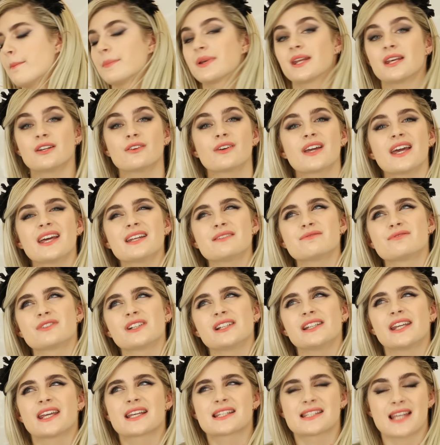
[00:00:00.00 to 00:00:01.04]
but I don't get
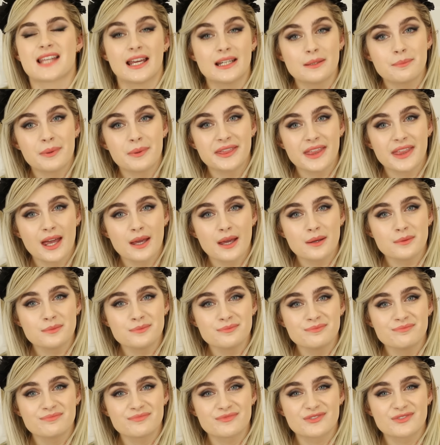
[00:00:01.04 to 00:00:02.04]
really excited about them.